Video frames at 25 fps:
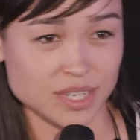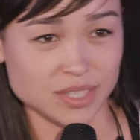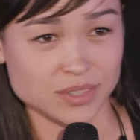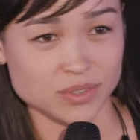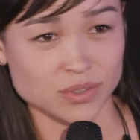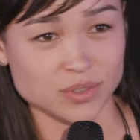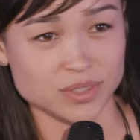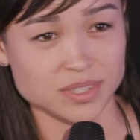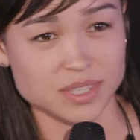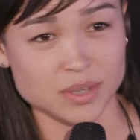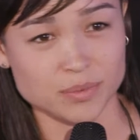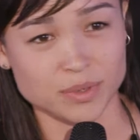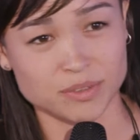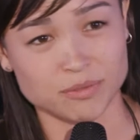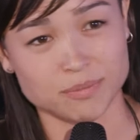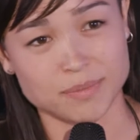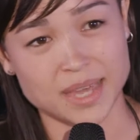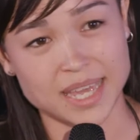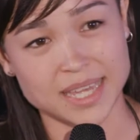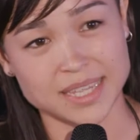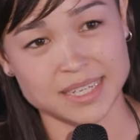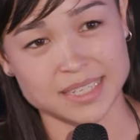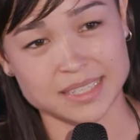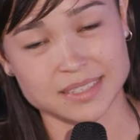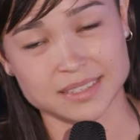resource that we've
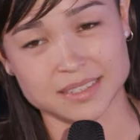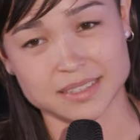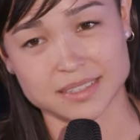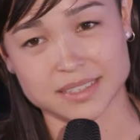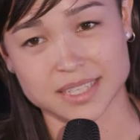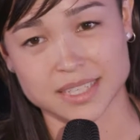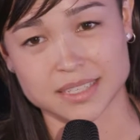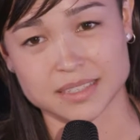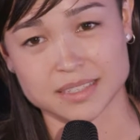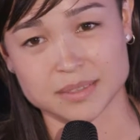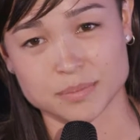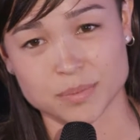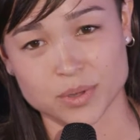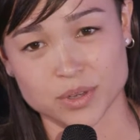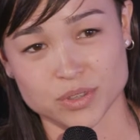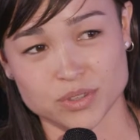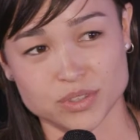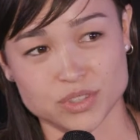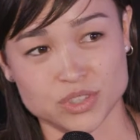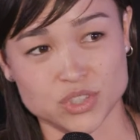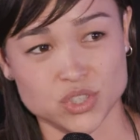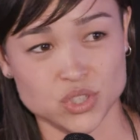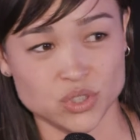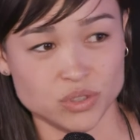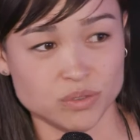made it's both
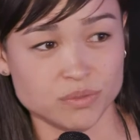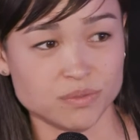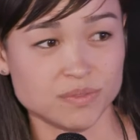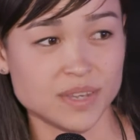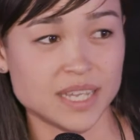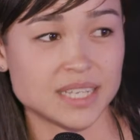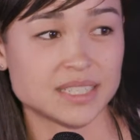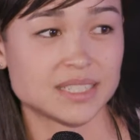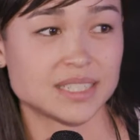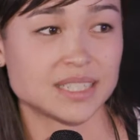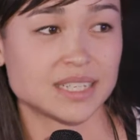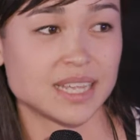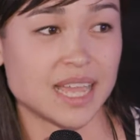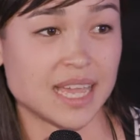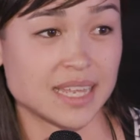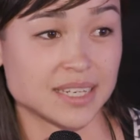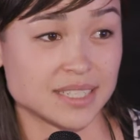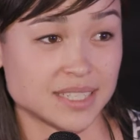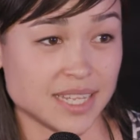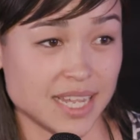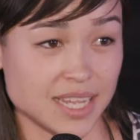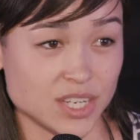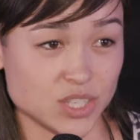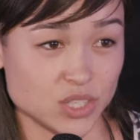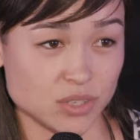student-facing
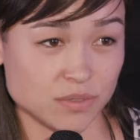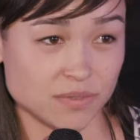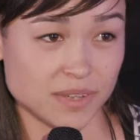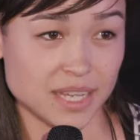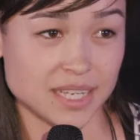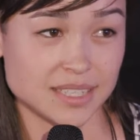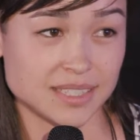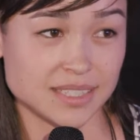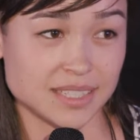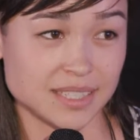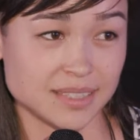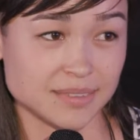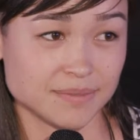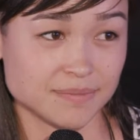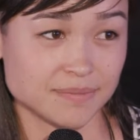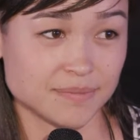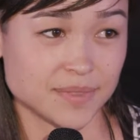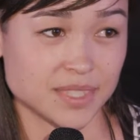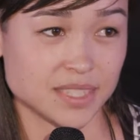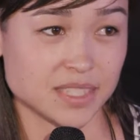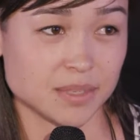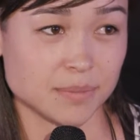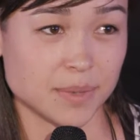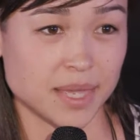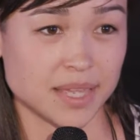and teacher-facing.
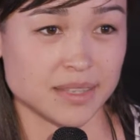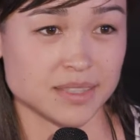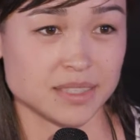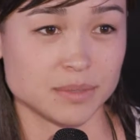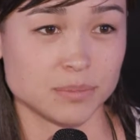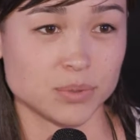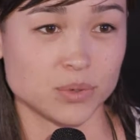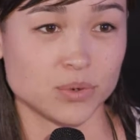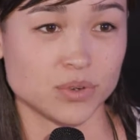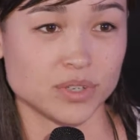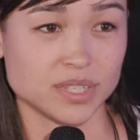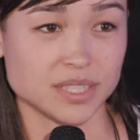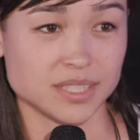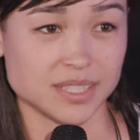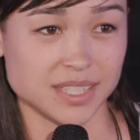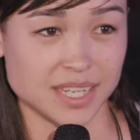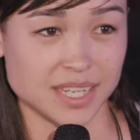It's about supporting